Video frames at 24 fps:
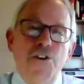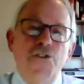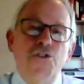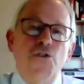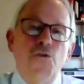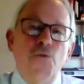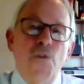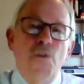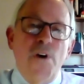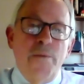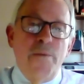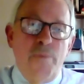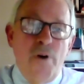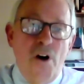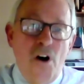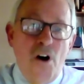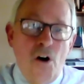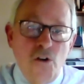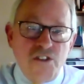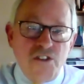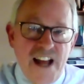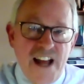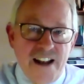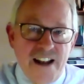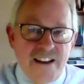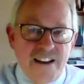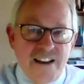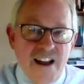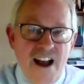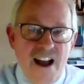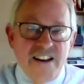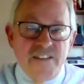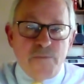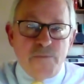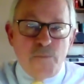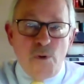to impose that
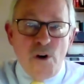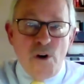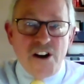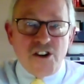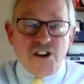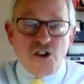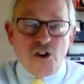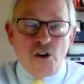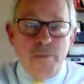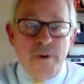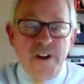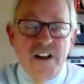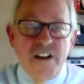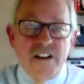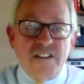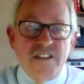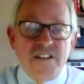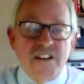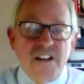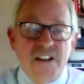kind of pressure because